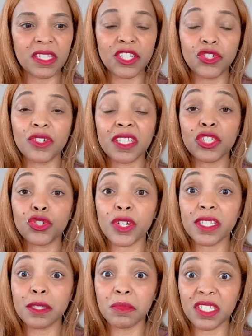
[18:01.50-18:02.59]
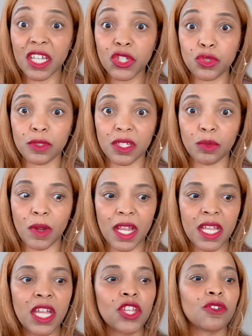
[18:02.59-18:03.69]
things. You got to trust them sexually, right?